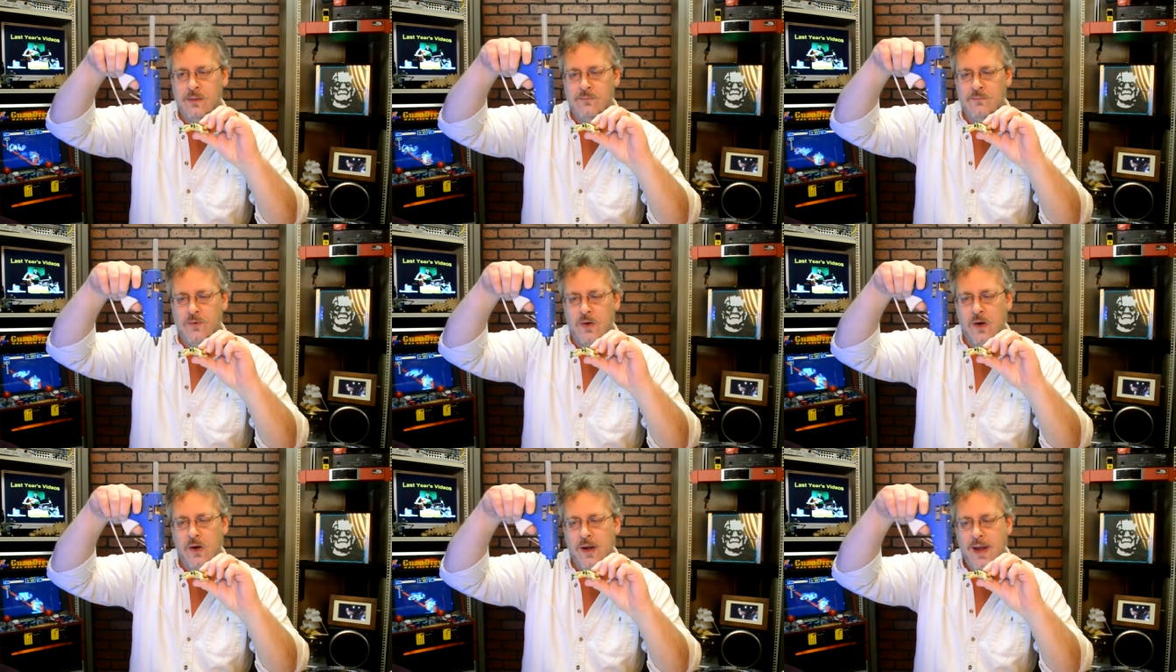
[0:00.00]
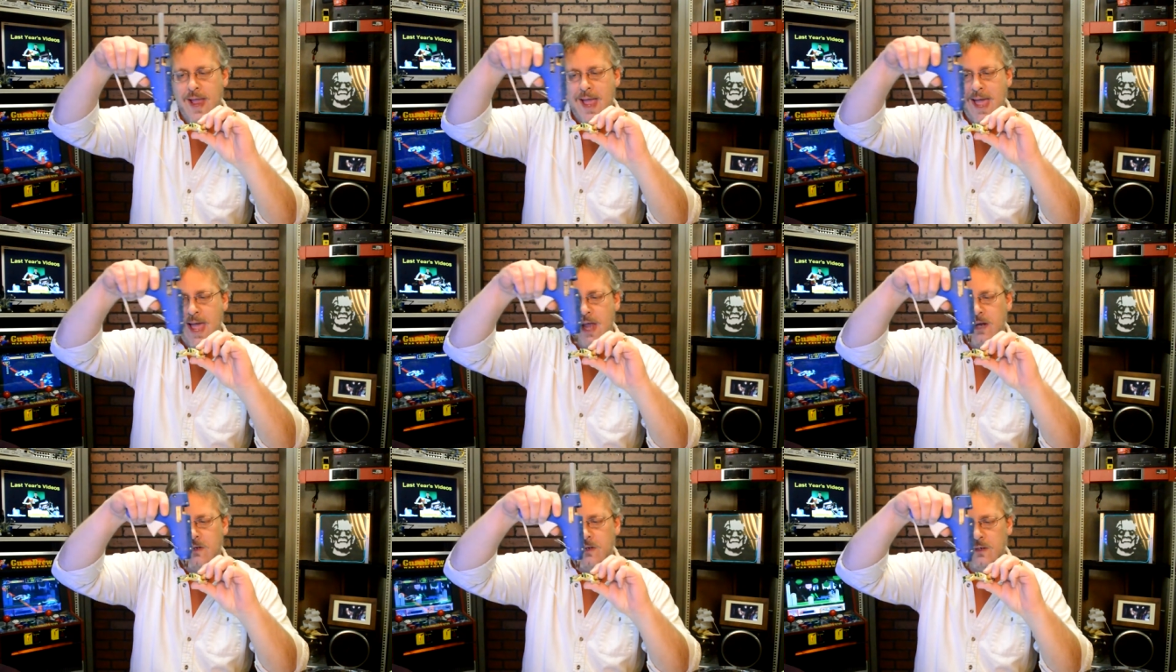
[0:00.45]
very
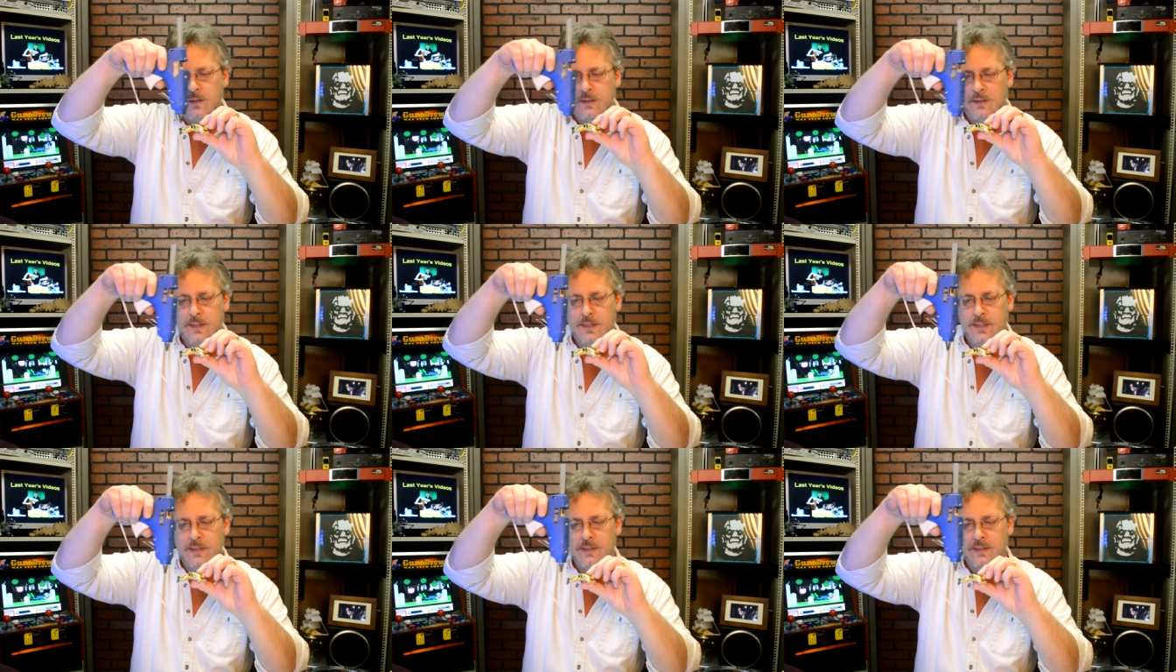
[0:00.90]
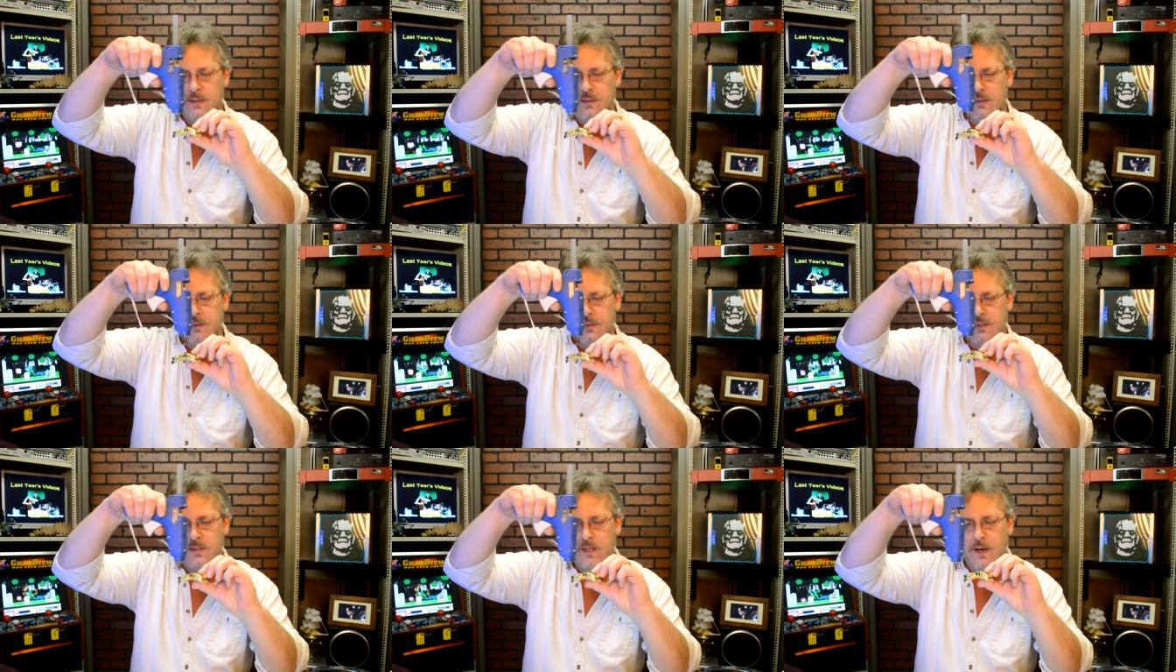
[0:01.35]
accurately
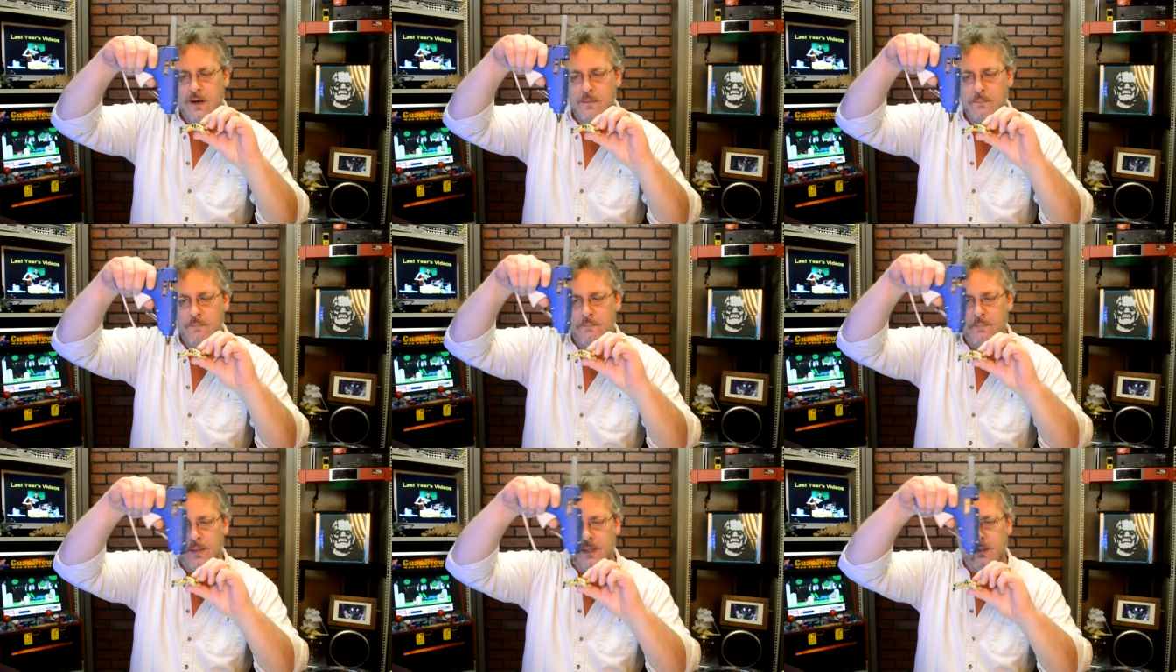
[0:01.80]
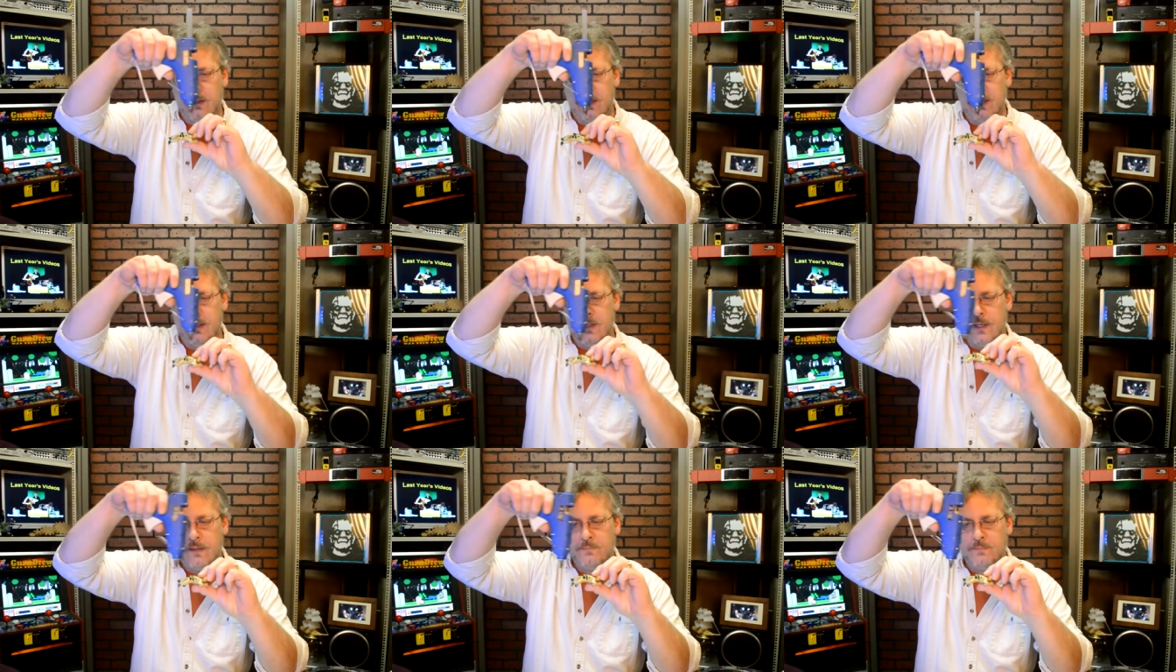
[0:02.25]
start
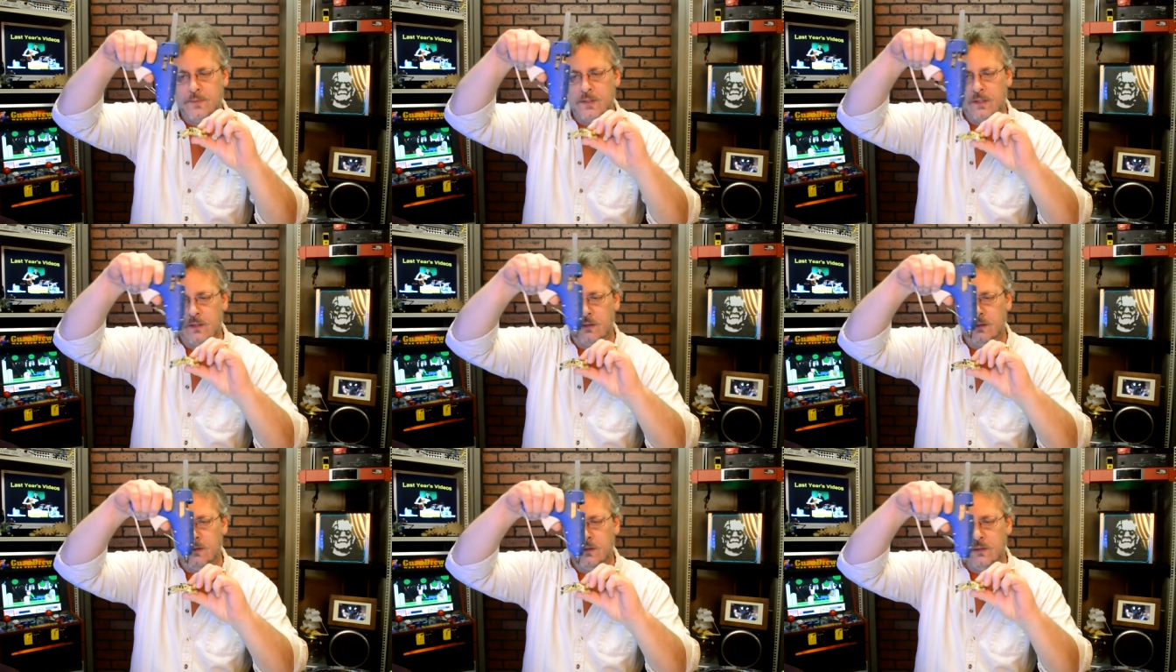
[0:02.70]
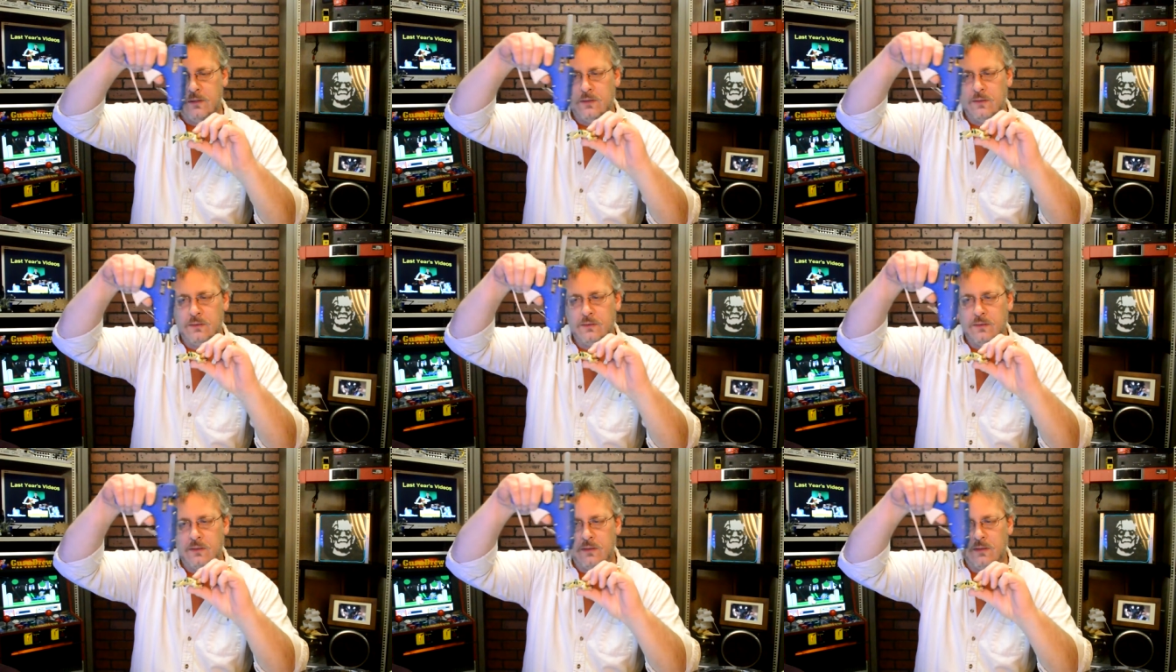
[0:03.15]
building up the
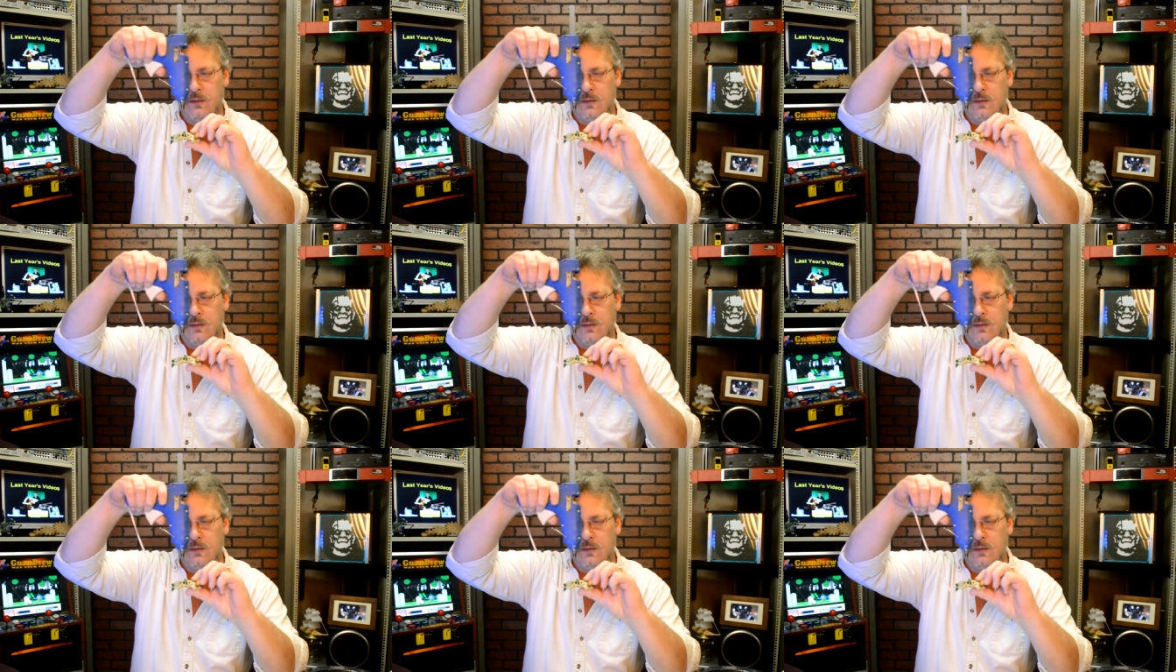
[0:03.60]
glue